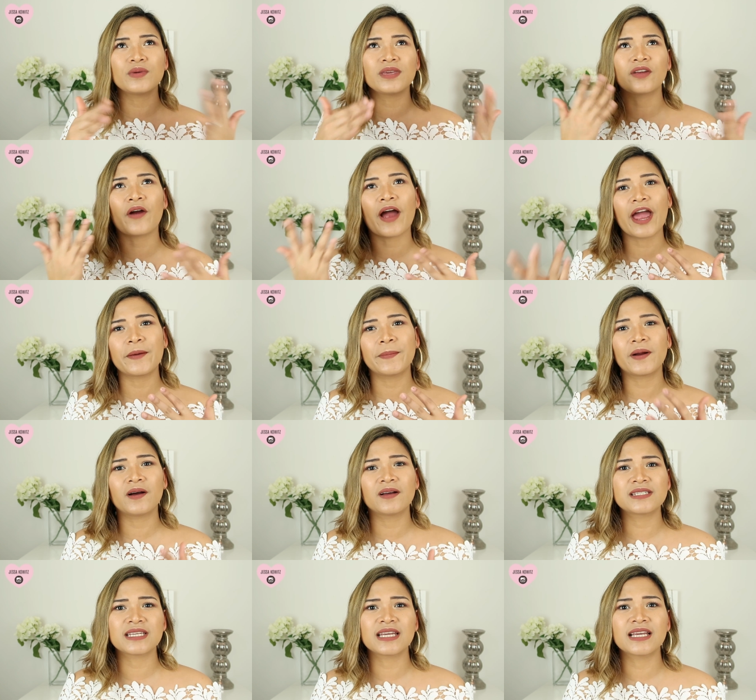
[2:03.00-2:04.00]
doing your
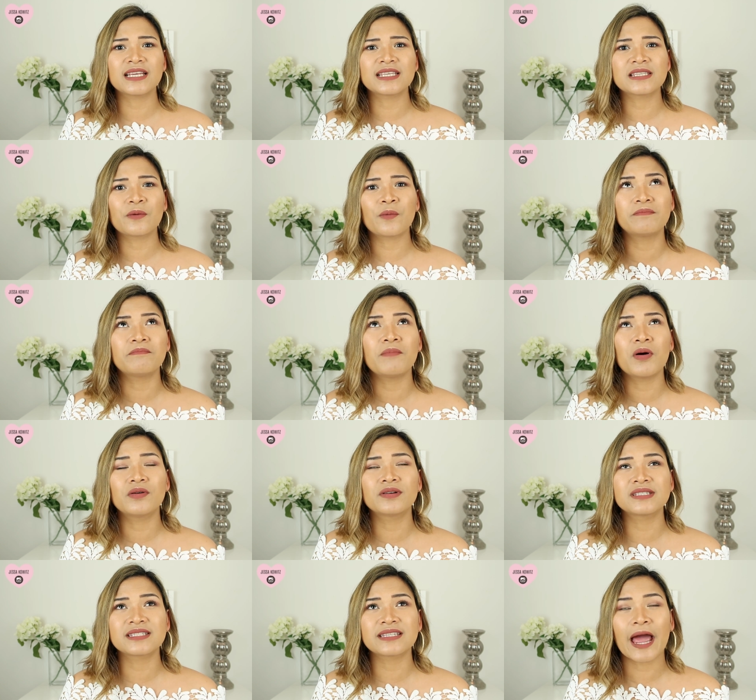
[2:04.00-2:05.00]
eyebrows is the
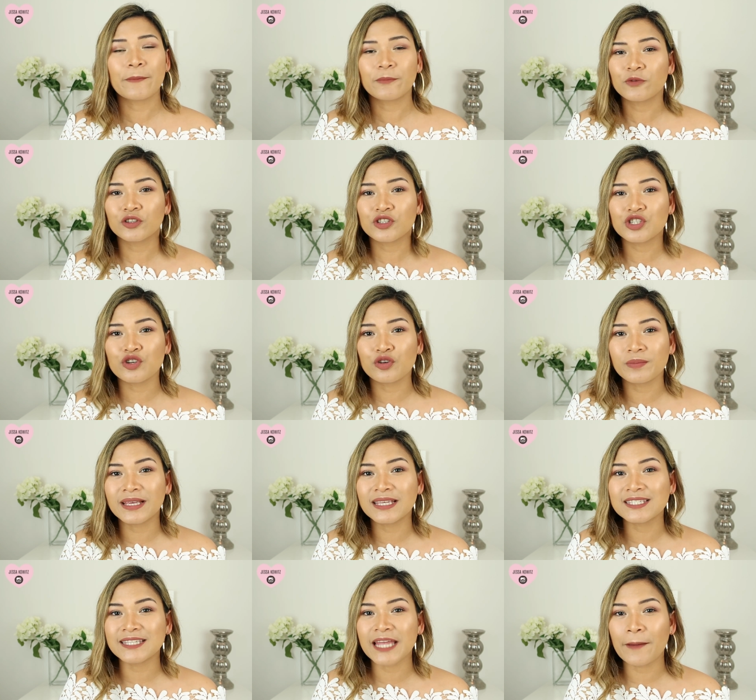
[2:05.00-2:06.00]
most time
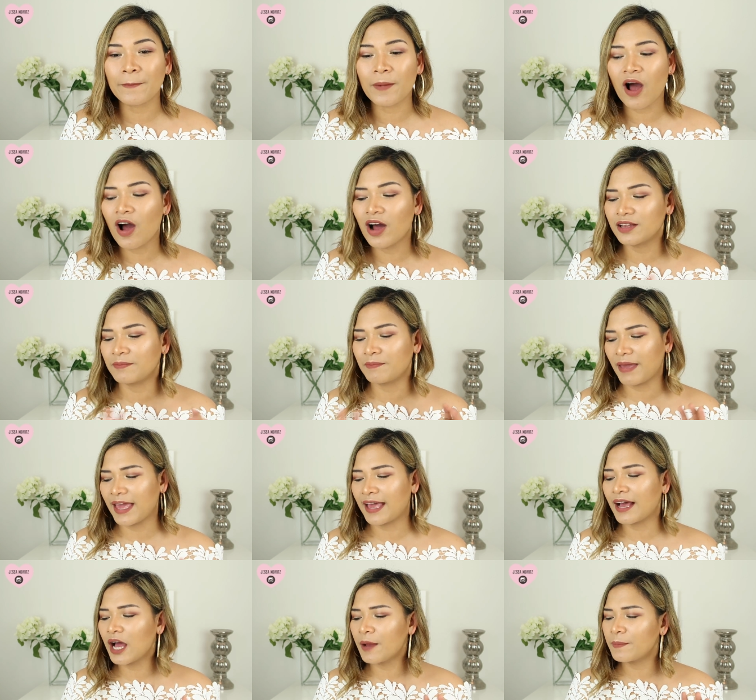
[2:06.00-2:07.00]
consuming step on
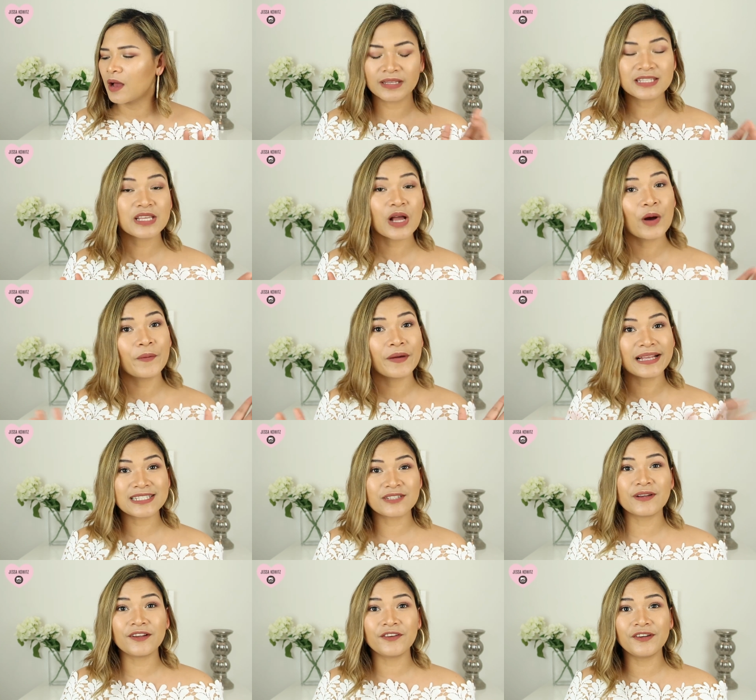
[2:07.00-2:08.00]
makeup so
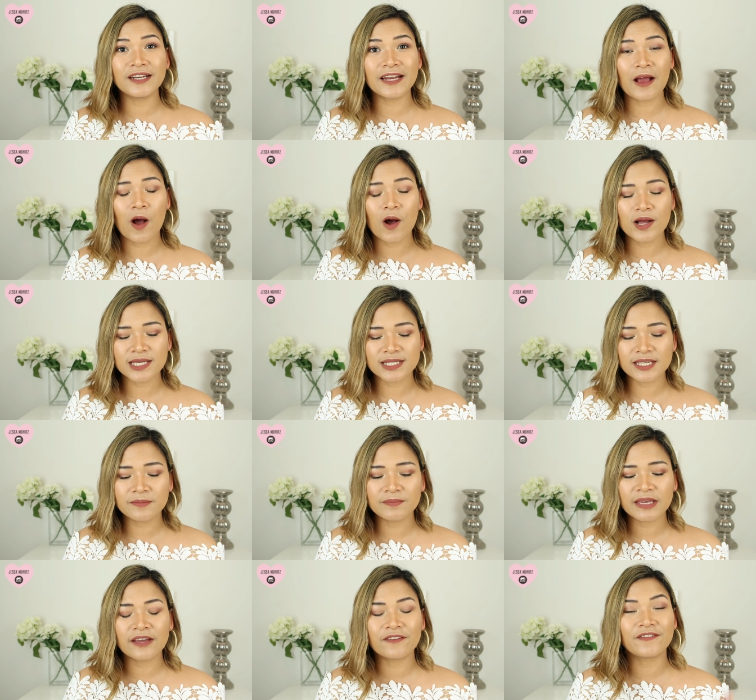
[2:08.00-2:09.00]
it's really really
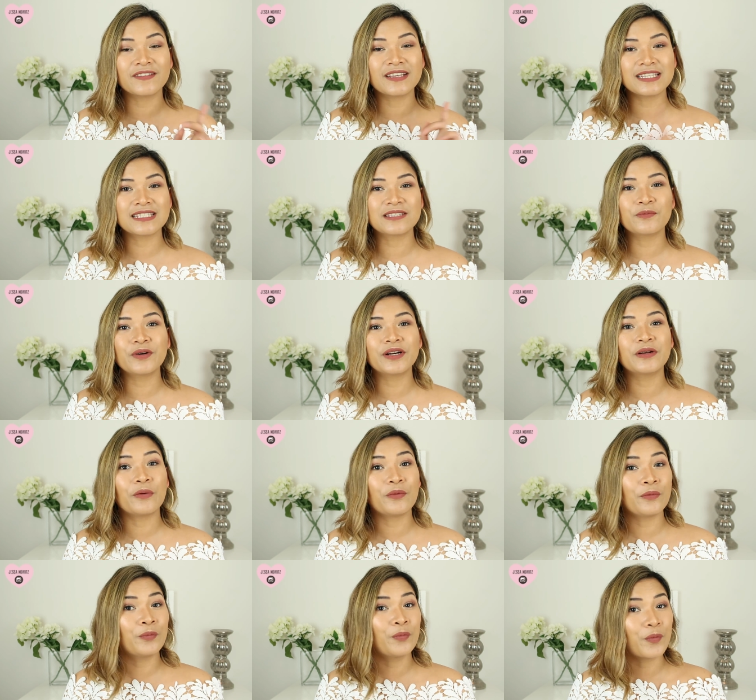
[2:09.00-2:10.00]
awesome if this
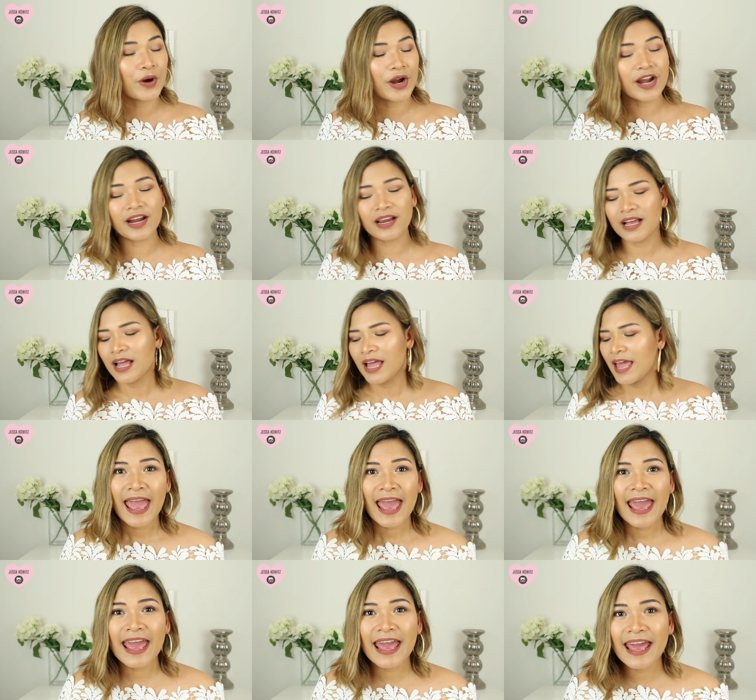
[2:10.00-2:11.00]
would work
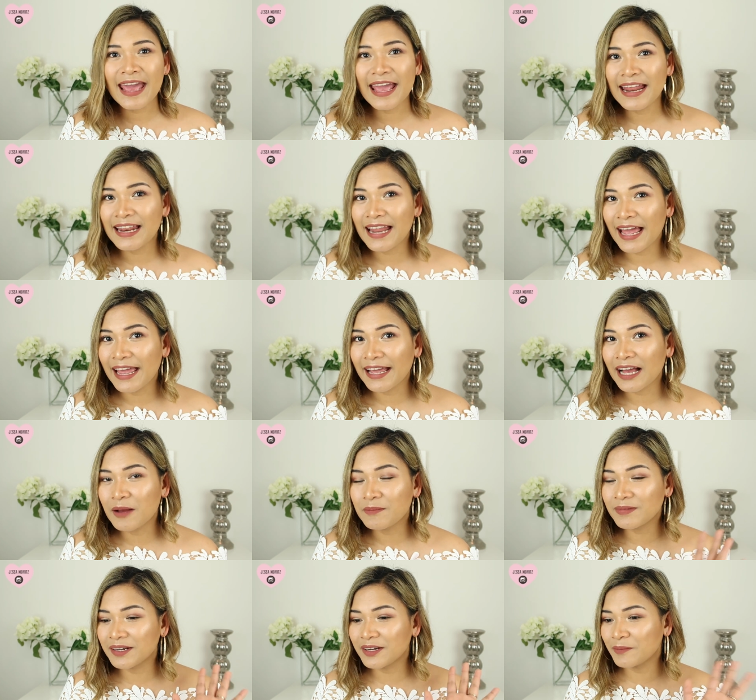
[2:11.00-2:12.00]
and like
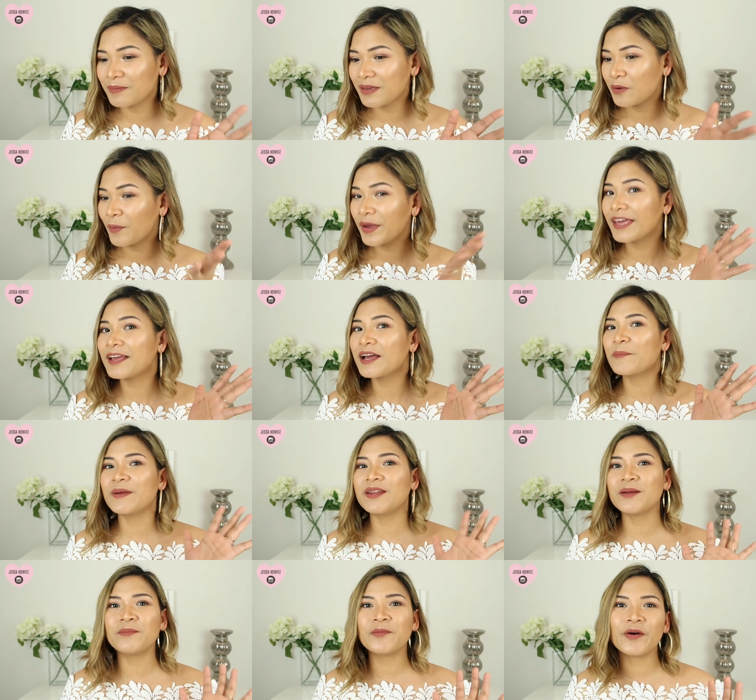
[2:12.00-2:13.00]
I'm gonna be waking up
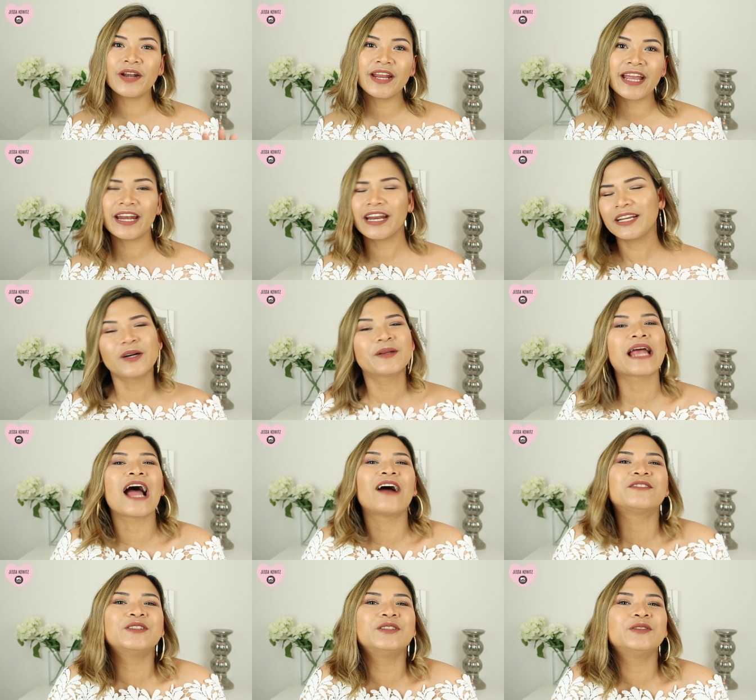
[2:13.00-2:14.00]
in the morning and I don't
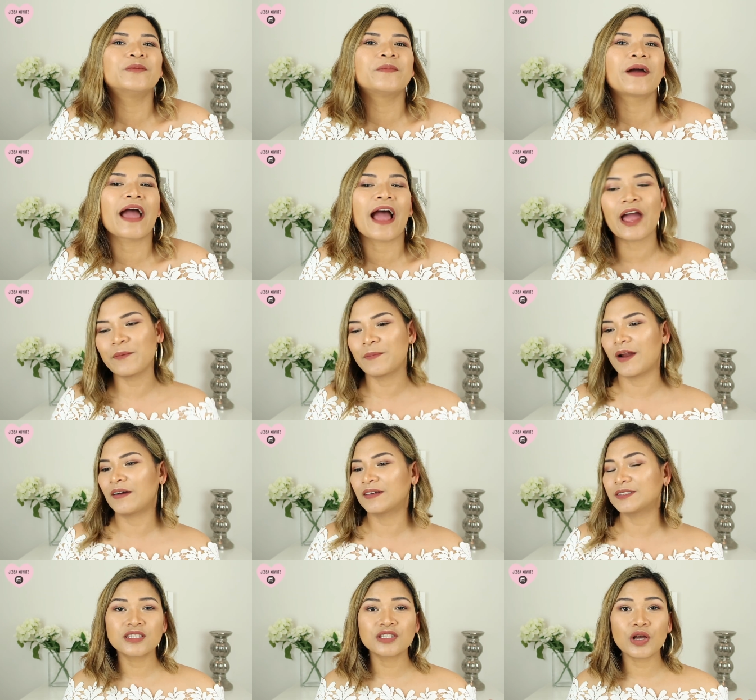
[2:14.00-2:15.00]
have to do my
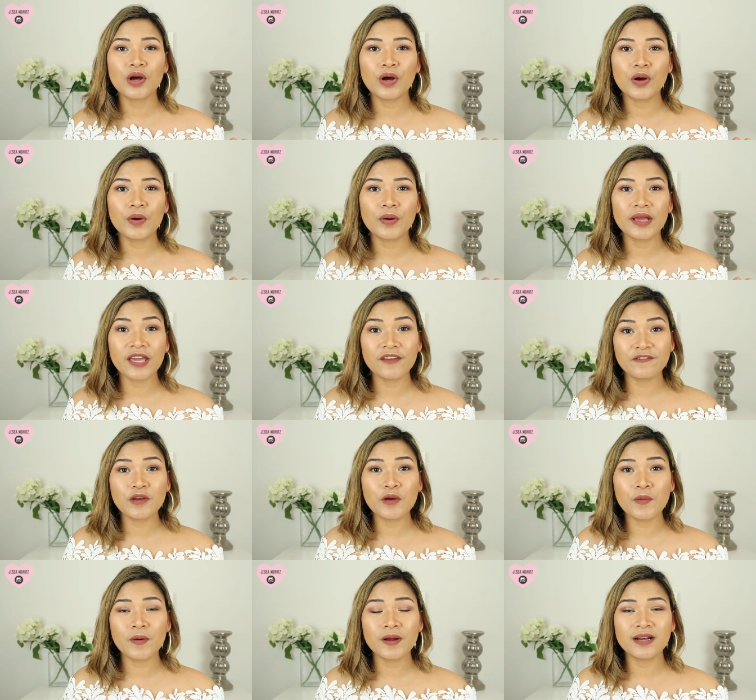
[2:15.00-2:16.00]
eyebrows so if
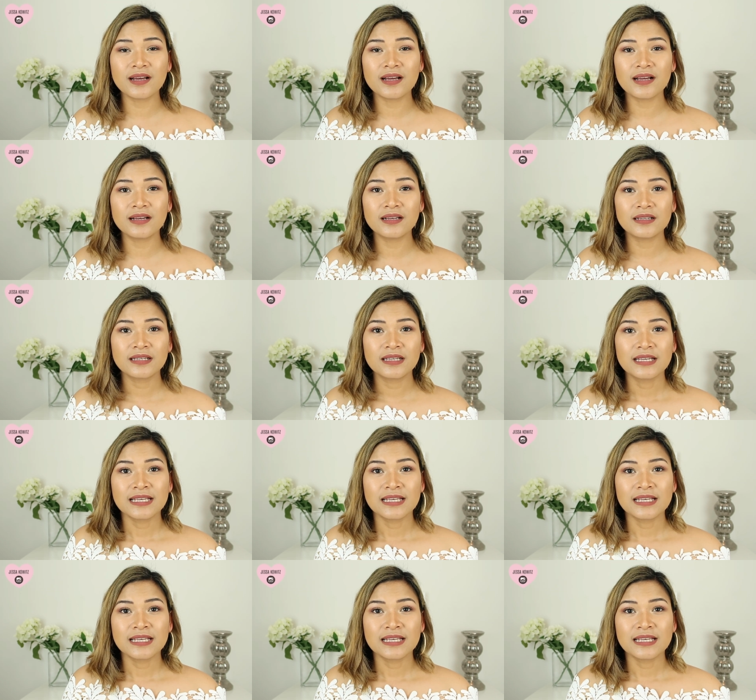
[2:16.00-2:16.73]
you wanna